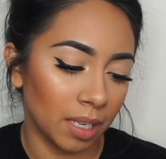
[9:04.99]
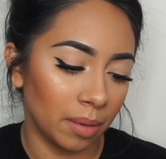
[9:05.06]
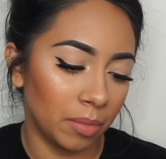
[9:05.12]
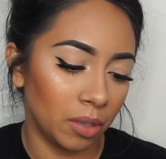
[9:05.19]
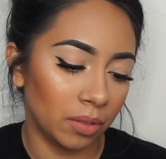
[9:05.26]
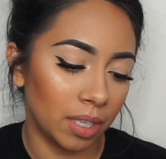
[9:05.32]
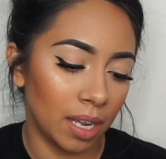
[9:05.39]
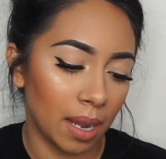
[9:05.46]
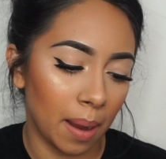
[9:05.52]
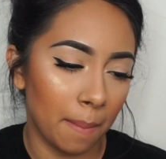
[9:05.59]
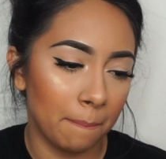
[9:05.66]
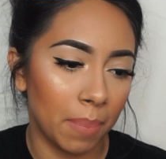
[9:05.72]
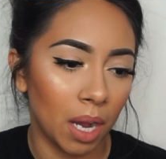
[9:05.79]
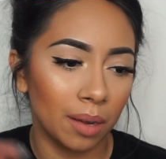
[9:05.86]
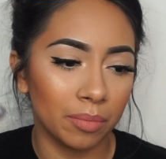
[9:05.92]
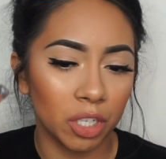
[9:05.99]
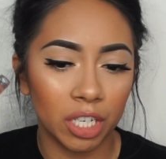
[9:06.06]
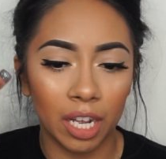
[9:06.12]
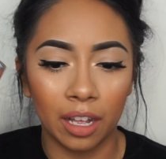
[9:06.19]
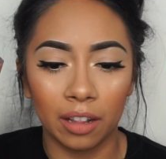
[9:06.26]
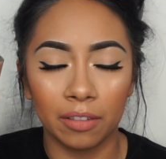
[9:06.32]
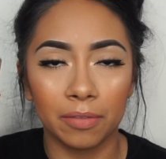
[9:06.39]
I'm using a
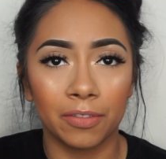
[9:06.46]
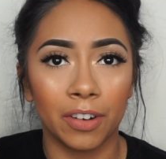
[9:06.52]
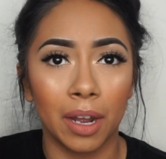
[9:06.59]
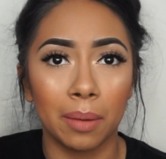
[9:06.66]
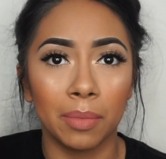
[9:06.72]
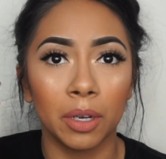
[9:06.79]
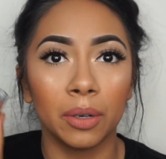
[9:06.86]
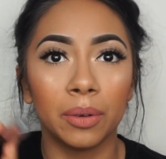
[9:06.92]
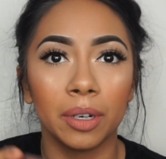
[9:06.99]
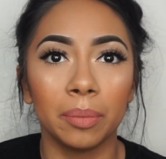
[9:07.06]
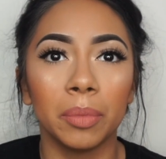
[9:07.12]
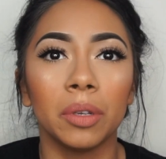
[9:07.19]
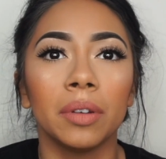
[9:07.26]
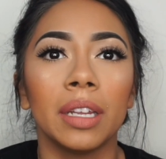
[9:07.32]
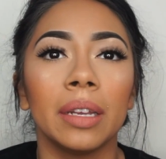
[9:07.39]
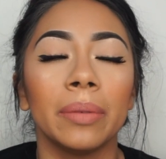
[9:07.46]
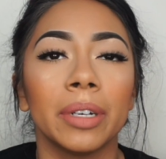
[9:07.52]
Bombshell from Huda Beauty,